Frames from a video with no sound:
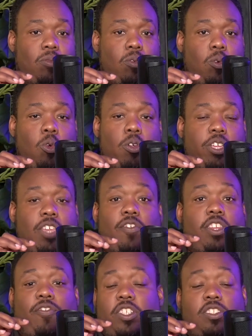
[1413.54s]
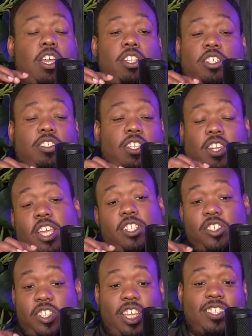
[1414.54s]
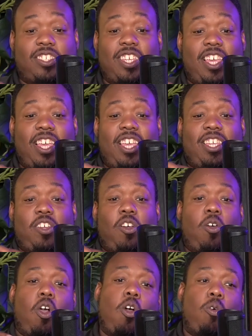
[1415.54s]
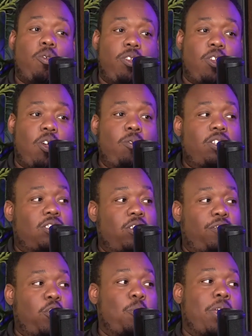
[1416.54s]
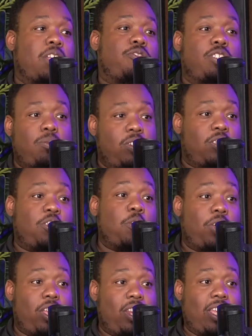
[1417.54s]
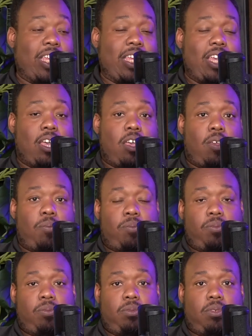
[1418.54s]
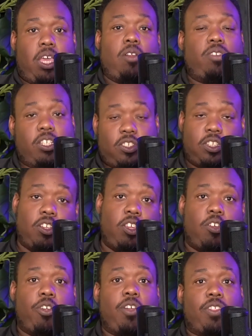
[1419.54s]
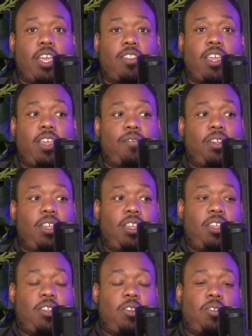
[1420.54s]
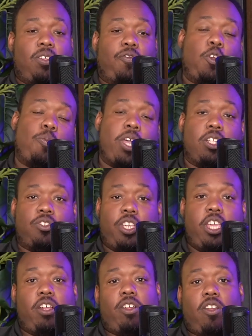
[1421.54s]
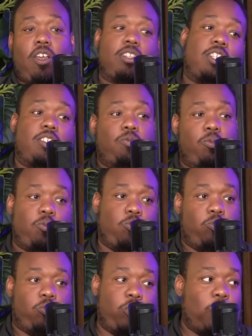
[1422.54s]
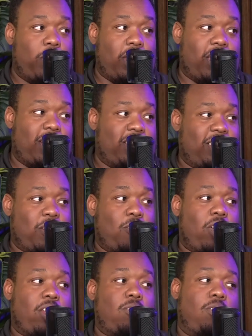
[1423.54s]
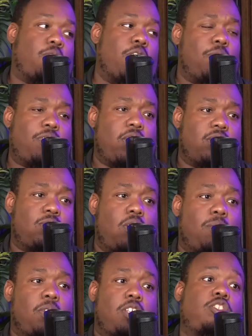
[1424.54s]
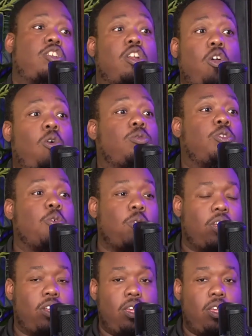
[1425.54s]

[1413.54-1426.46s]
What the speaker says: or even if it's not just a niche, it's I want to start a food pantry, so I'm going to do it. I don't necessarily agree with how that the food pantry here in Ogden is doing it. I don't agree with it, so I'm going to start a whole new one.